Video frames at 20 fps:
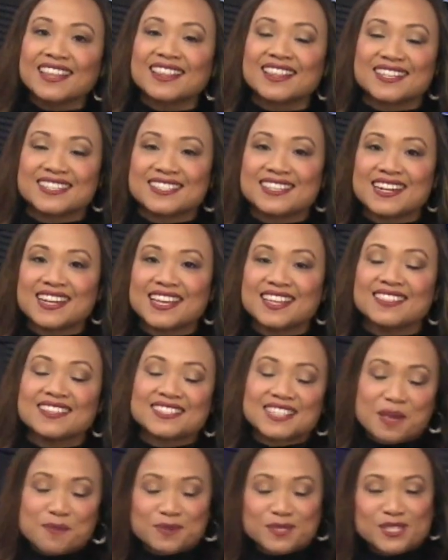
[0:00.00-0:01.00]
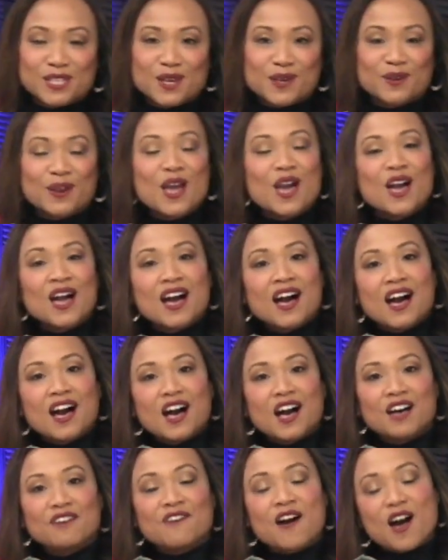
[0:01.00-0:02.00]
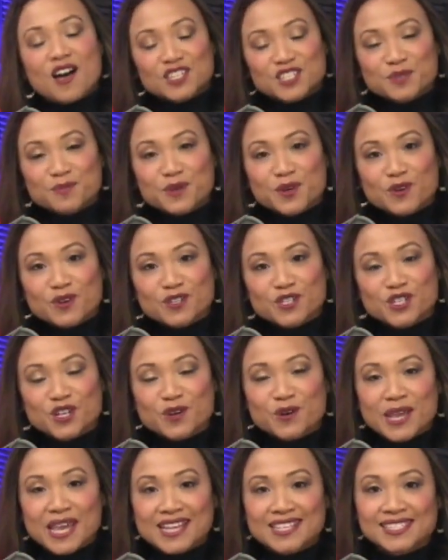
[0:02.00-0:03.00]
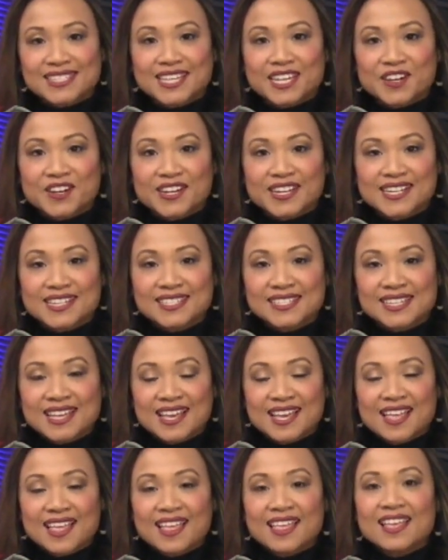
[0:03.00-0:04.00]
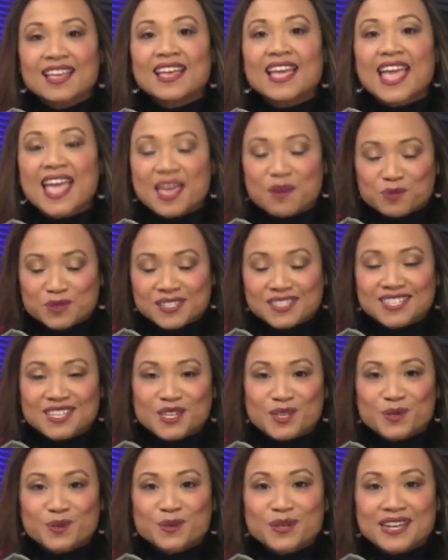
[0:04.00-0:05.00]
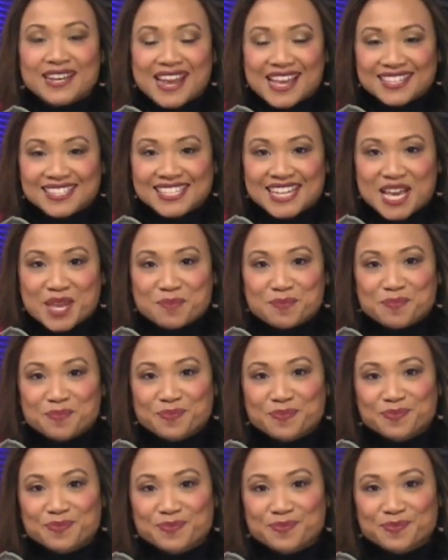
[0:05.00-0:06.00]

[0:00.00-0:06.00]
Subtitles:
and listening this episode of Entrepreneur Showcase Series. And we'll see you next time.